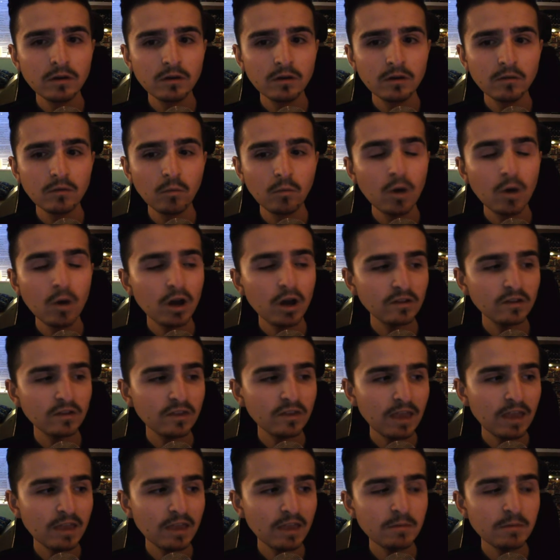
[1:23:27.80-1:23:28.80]
worked at
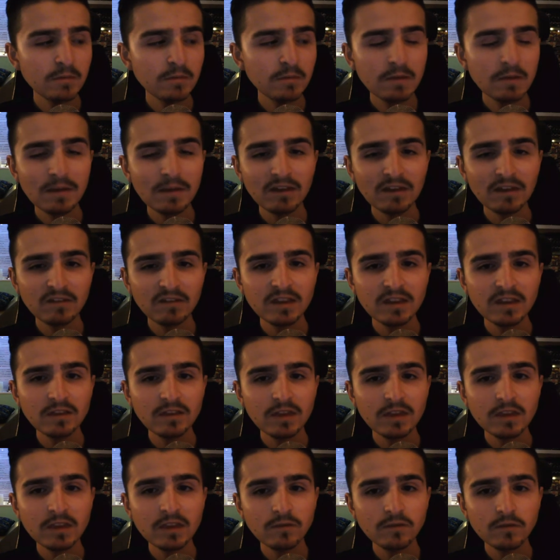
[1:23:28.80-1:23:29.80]
the NME magazine and
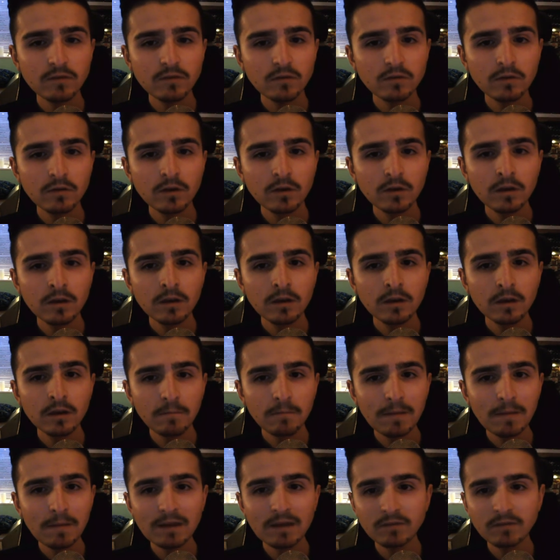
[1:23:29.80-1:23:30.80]
interviewed
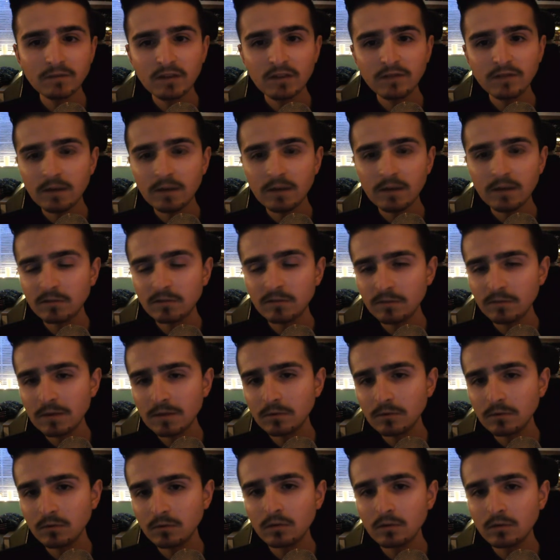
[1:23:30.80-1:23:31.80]
many of these famous
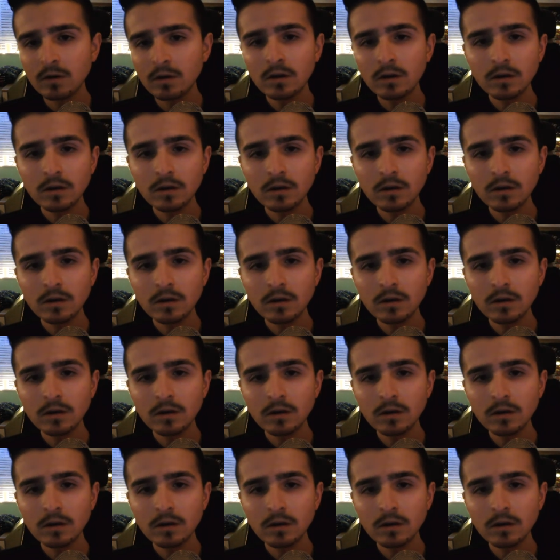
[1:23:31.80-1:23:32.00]
people,